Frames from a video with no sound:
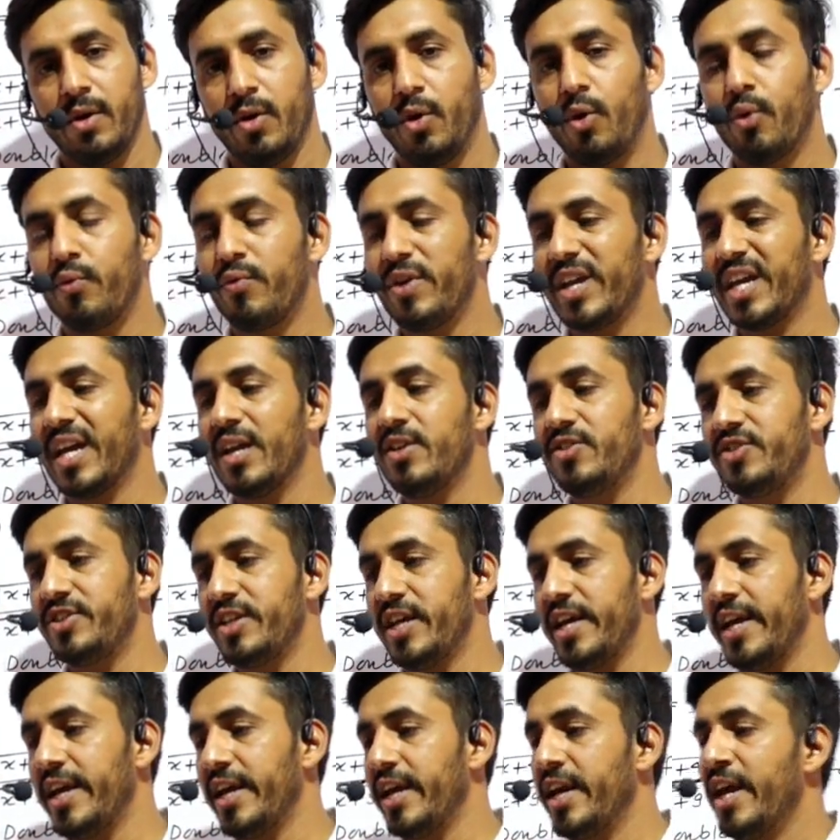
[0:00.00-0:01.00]
Or we can
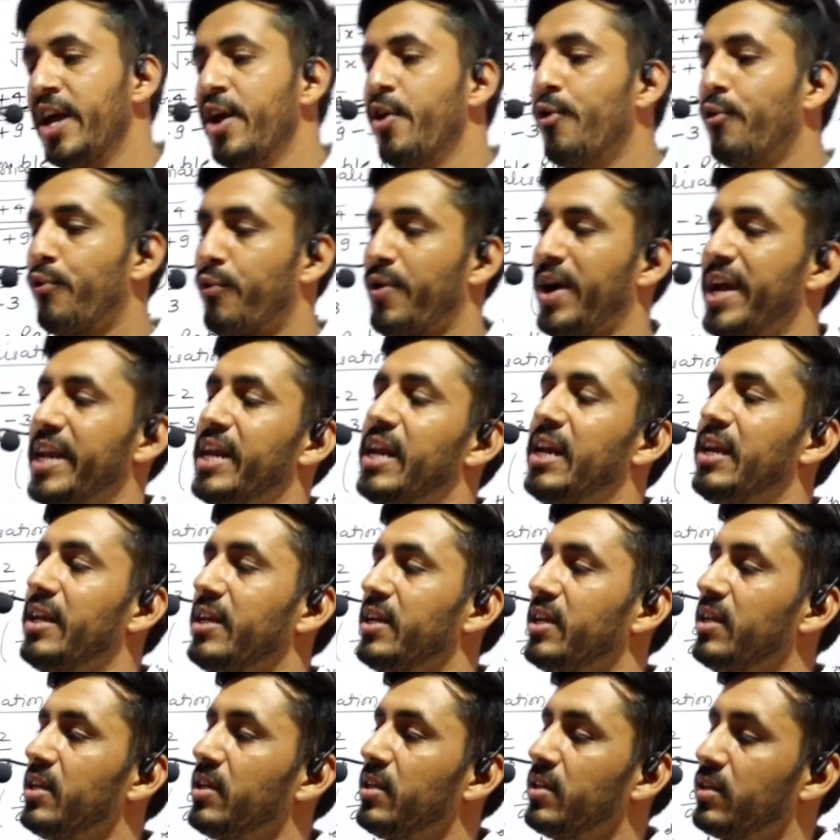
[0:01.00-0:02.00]
say
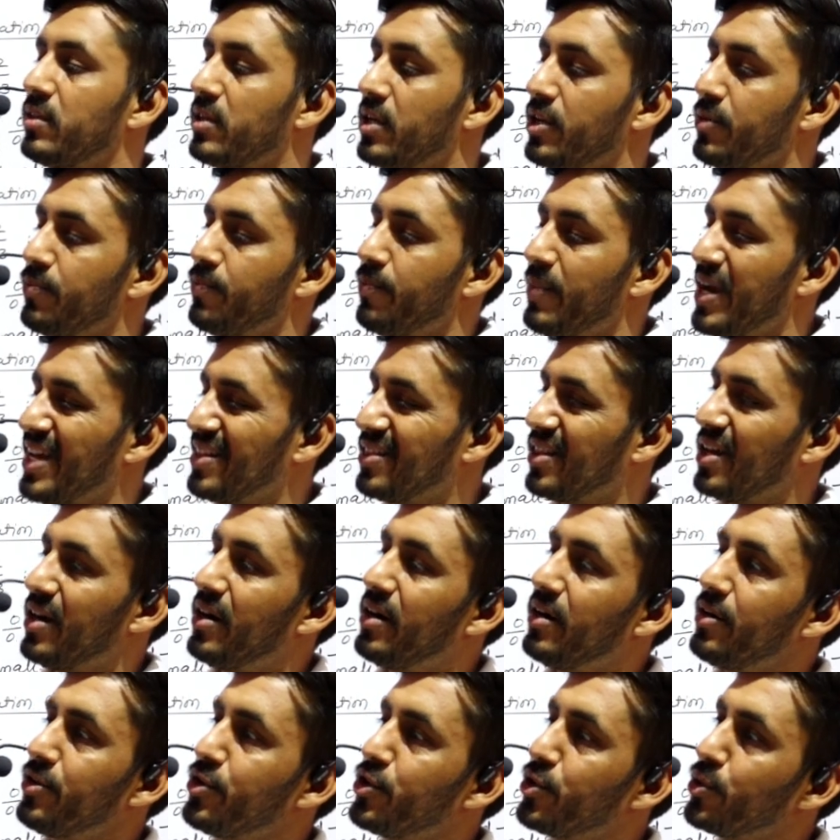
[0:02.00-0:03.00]
finally the
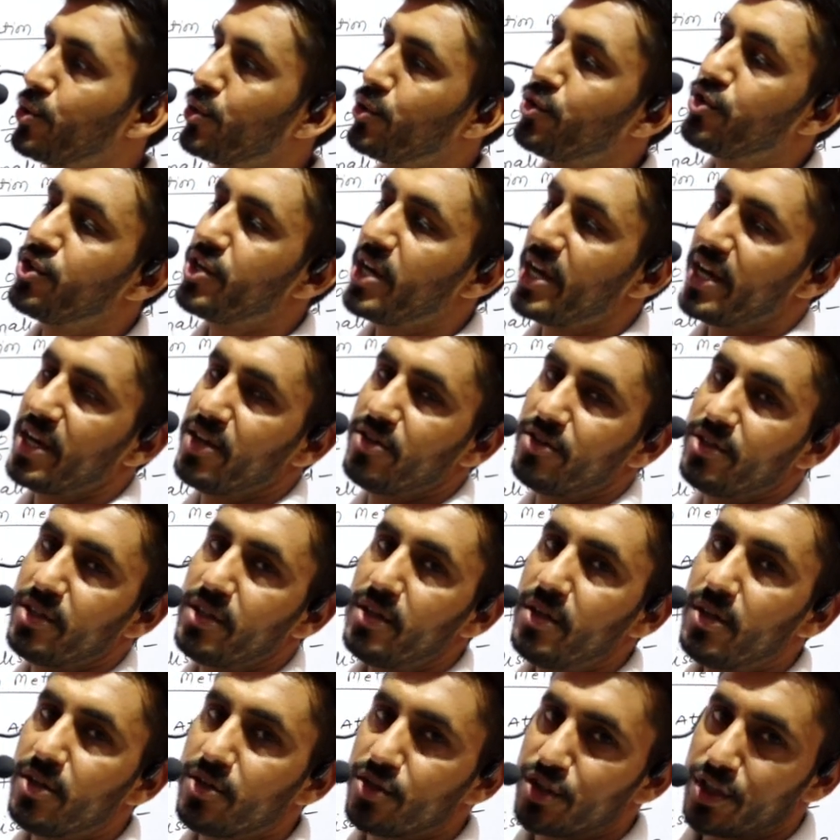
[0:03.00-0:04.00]
method used is
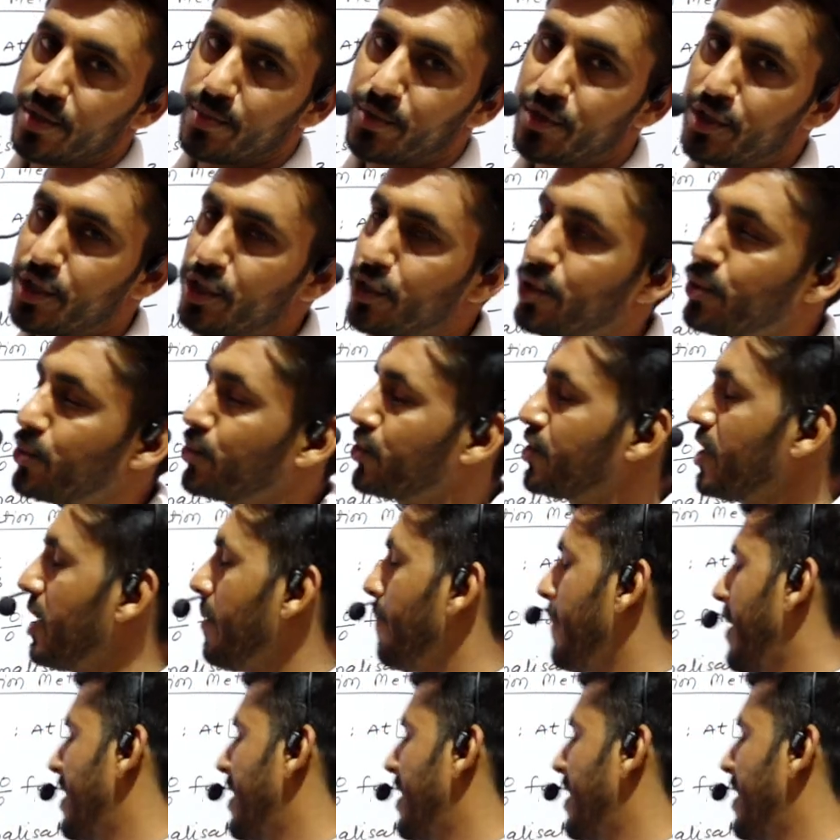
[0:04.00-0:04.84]
substitution